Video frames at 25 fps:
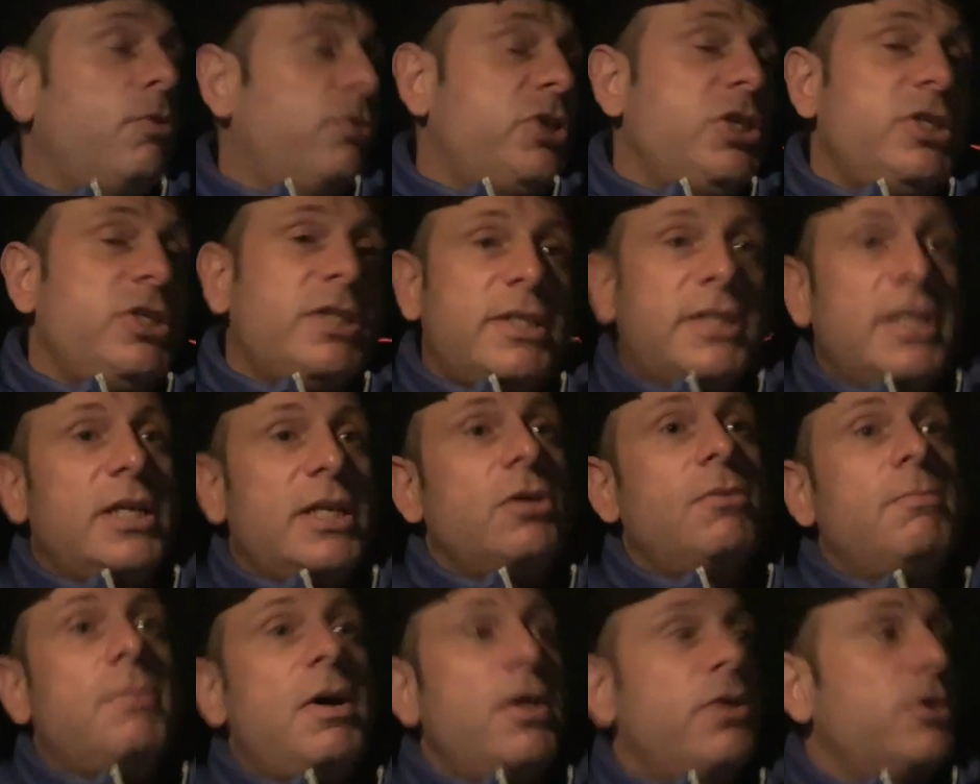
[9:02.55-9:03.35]
Oh, she's a
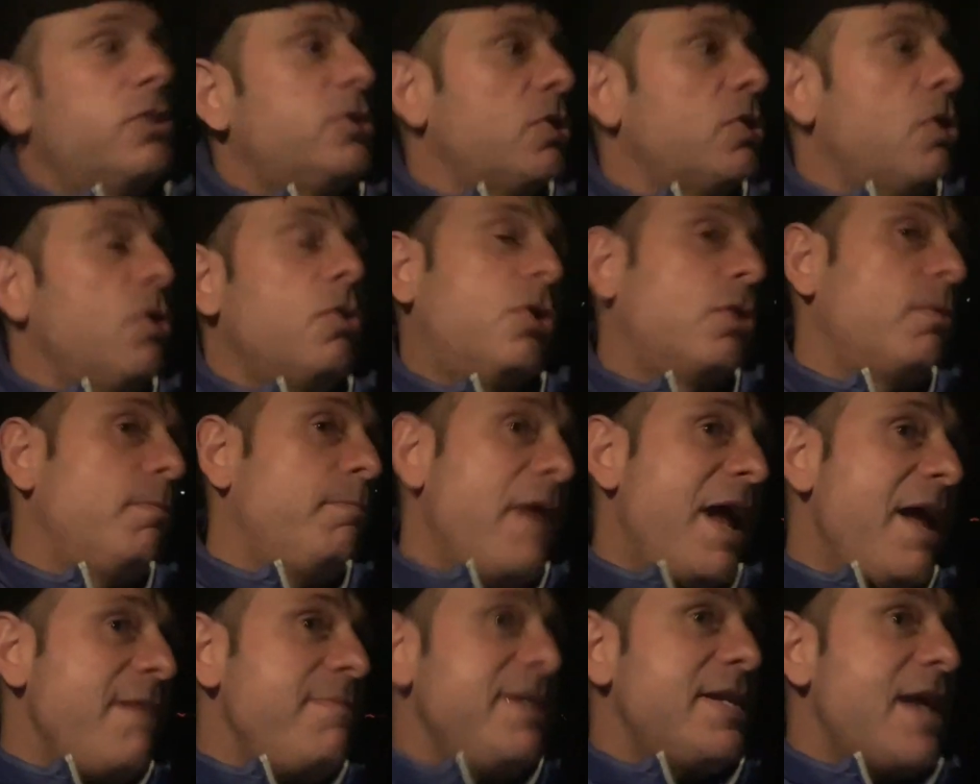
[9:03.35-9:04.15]
single mother, so her
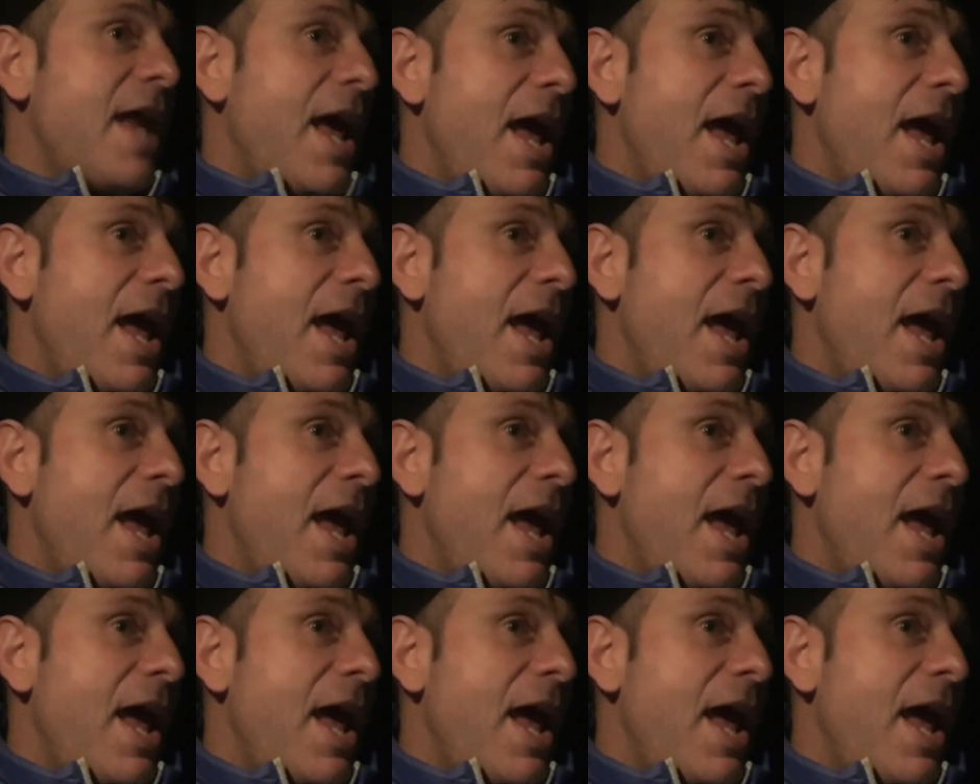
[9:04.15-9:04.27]
baby